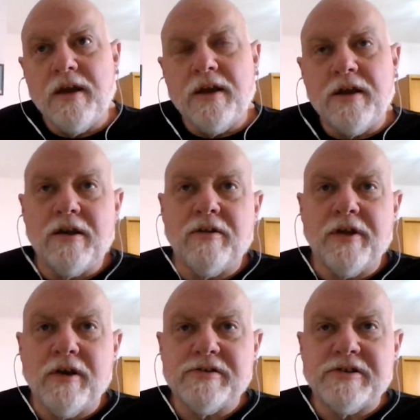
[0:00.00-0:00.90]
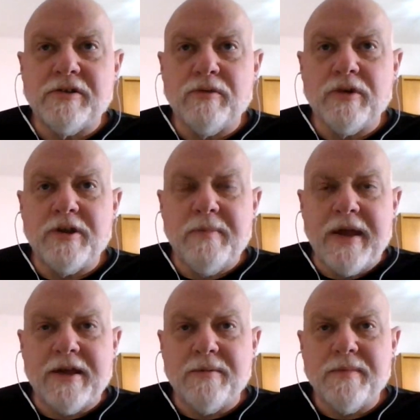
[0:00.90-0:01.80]
you know, the ghosts don't really
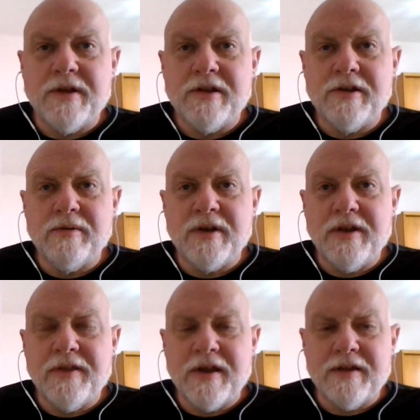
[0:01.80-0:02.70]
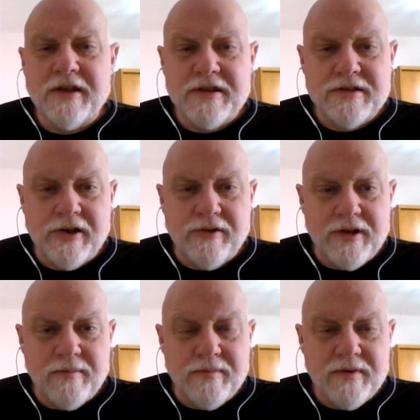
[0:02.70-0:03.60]
make him do anything. They show
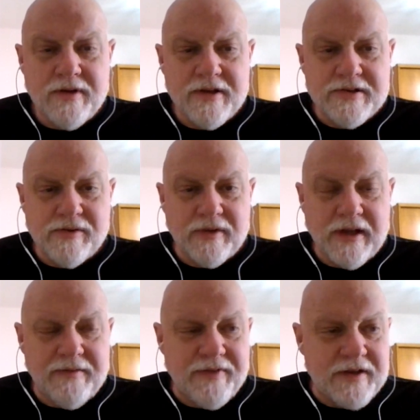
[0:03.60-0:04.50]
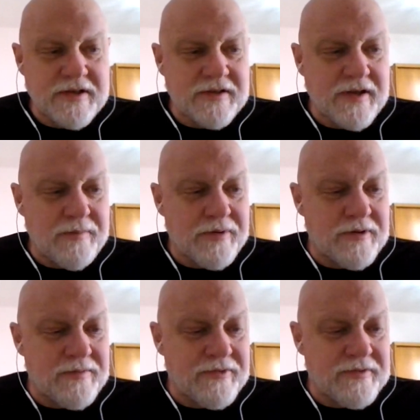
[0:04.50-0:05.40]
him his own life. They put
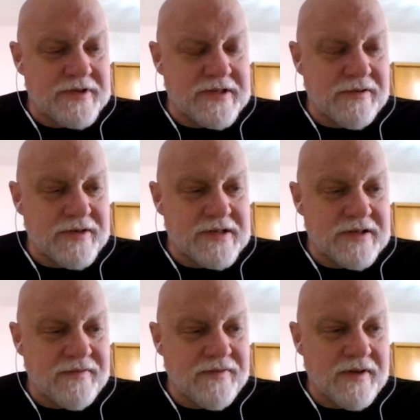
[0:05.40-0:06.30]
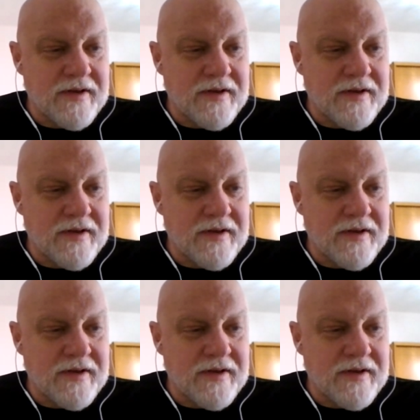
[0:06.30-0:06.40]
him through a series of